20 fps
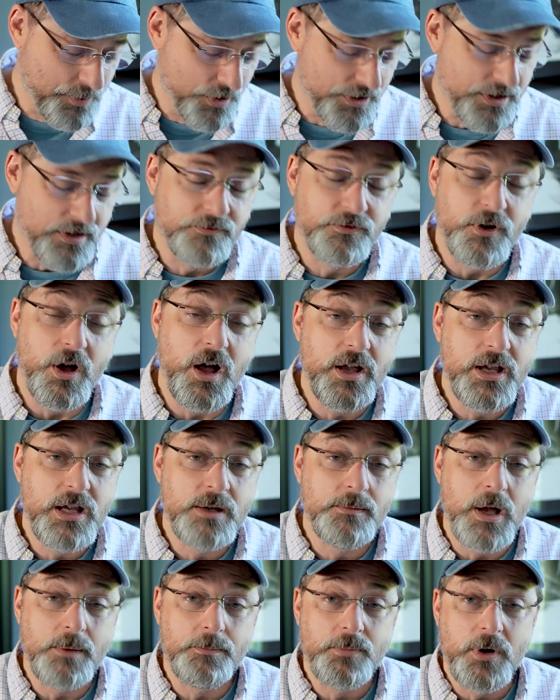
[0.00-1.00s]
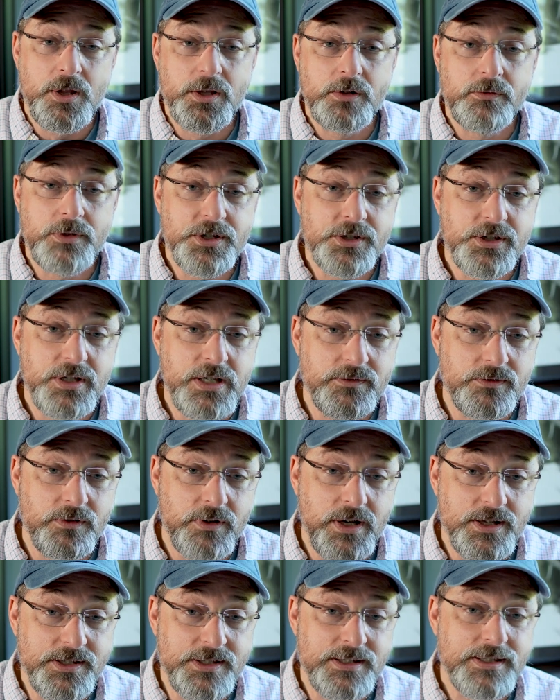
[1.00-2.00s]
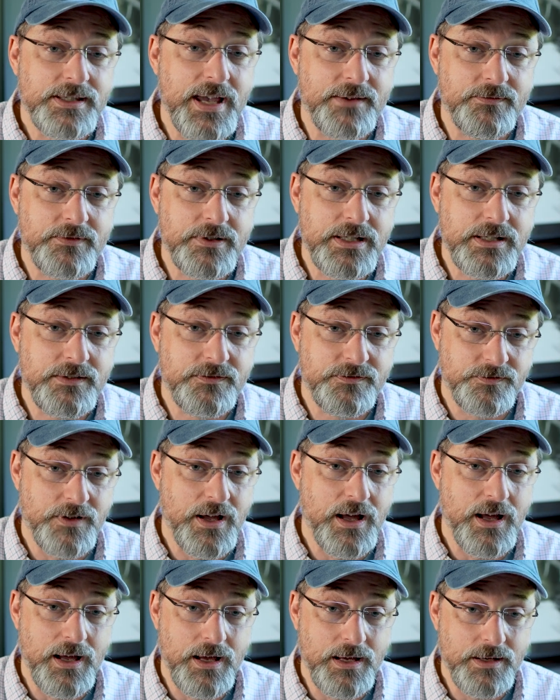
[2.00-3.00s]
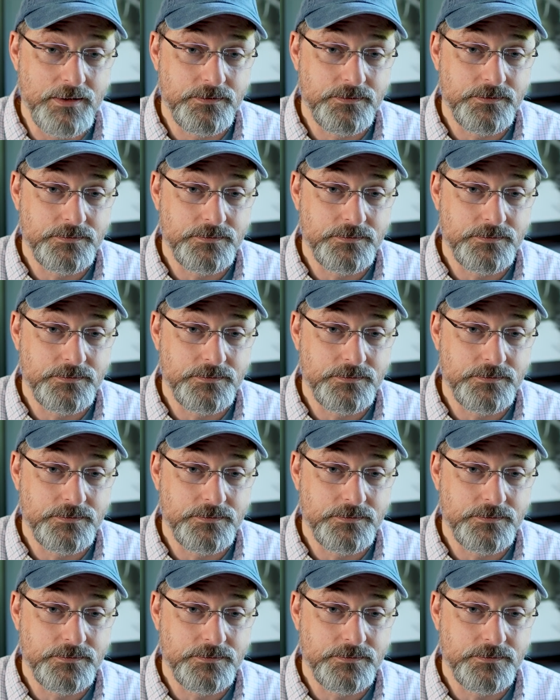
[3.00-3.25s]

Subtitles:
put the volume up on the receiver at 75,